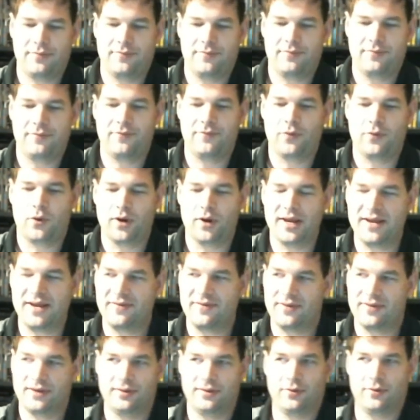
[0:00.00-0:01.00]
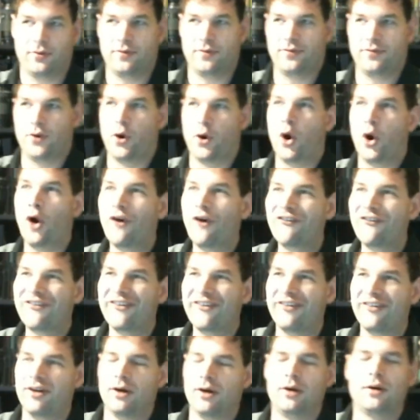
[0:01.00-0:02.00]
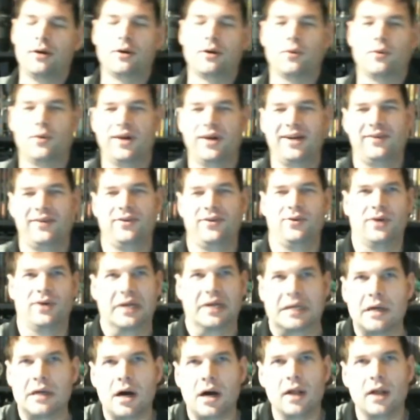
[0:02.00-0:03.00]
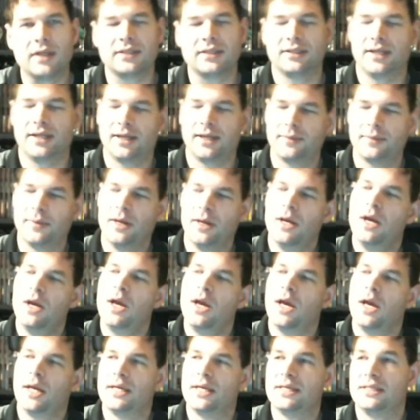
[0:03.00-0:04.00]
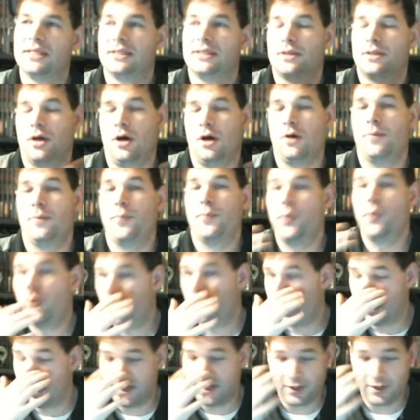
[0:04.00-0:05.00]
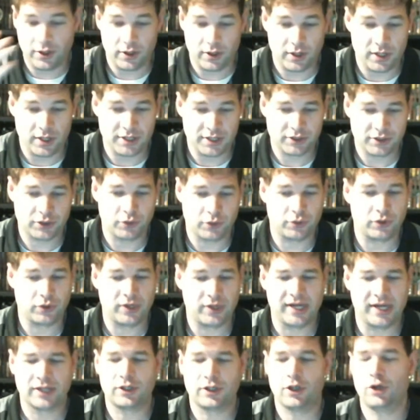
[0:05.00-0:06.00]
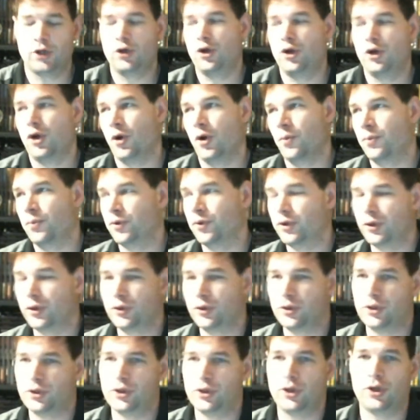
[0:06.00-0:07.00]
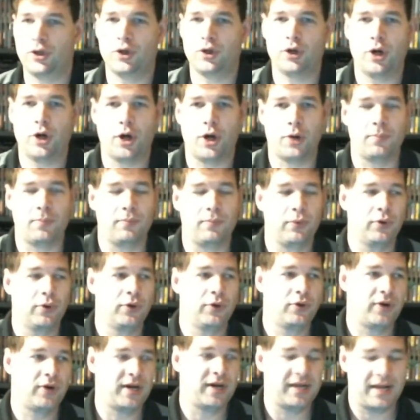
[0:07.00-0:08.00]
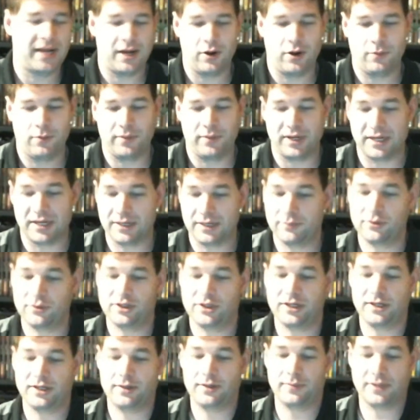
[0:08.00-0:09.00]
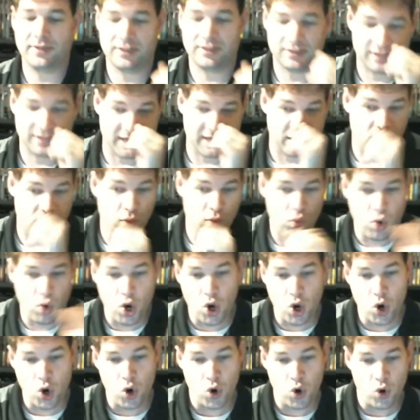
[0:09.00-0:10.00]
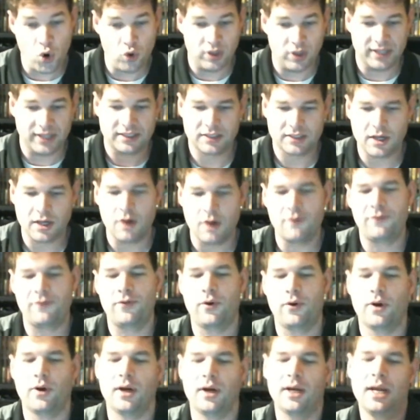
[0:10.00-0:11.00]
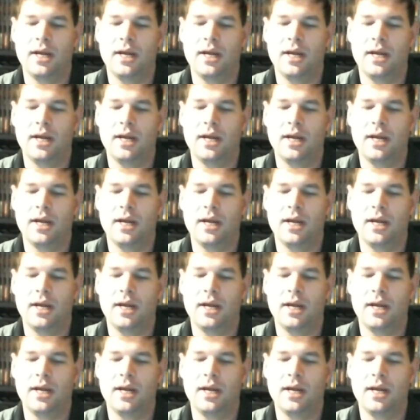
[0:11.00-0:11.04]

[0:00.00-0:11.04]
Verhoeven or whatever you want to call his name is on board. There is no director, no producer on board right now, but MGM is like, woo, let's go for it.